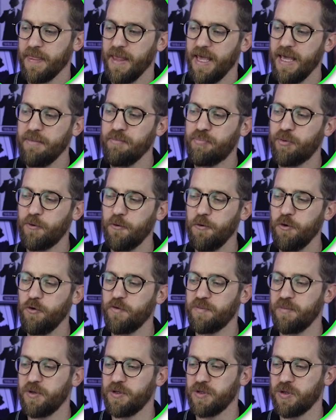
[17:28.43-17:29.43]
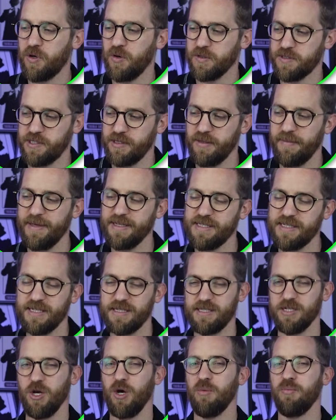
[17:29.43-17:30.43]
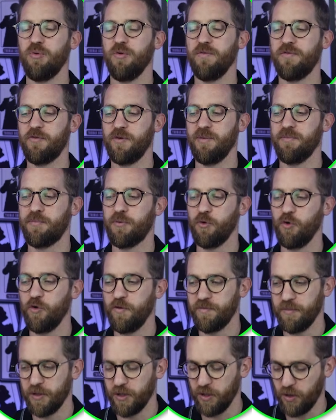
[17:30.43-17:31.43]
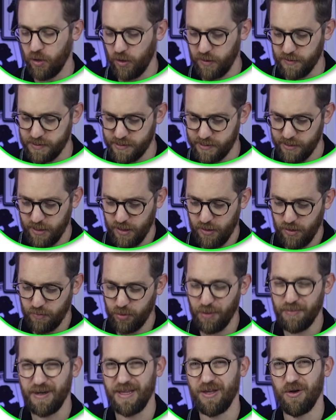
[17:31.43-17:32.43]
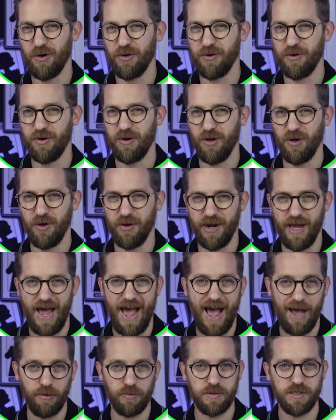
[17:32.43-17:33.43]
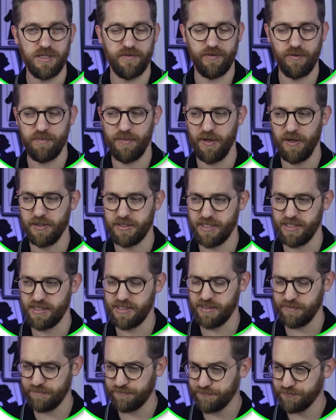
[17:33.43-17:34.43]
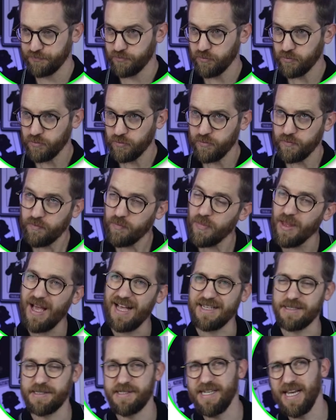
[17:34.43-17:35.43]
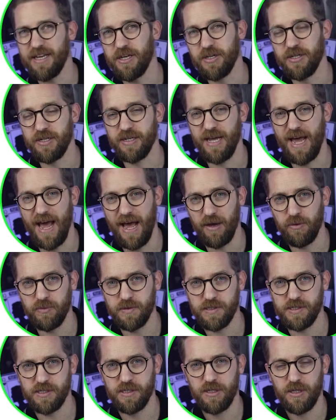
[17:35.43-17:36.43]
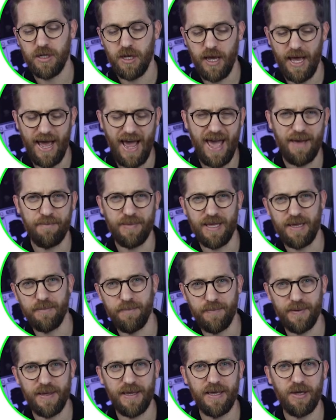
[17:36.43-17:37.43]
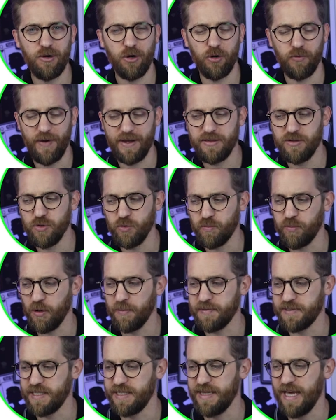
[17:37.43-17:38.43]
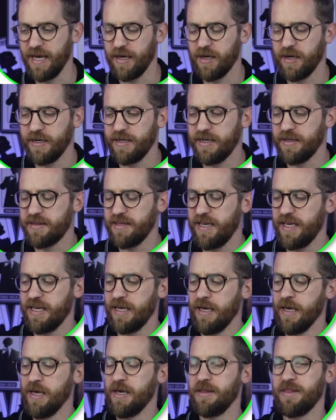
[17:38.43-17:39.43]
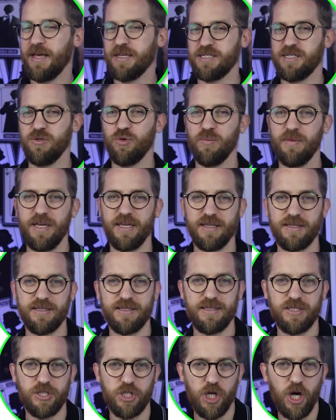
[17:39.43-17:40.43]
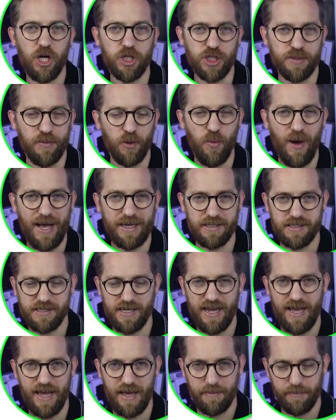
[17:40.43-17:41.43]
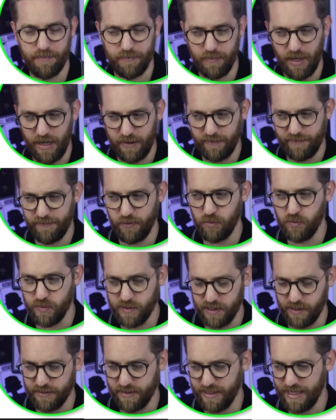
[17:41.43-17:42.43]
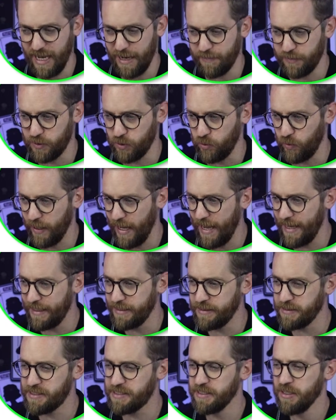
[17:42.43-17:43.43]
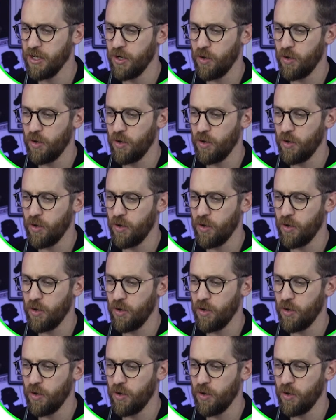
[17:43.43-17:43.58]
Improvement costs. So the best example for improvement costs, probably on a house. If you purchase a second house, Airbnb or a rental property, that kind of thing, that's normally a chargeable asset and falls under capital gains